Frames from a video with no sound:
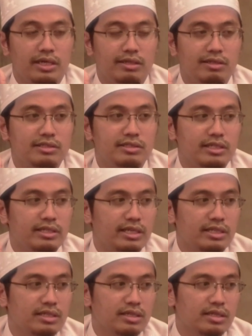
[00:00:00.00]
and they say
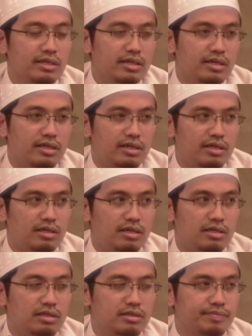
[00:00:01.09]
that
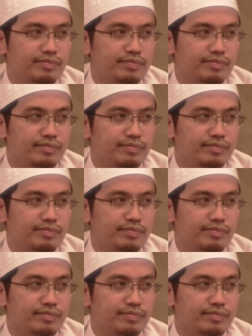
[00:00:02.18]
uh,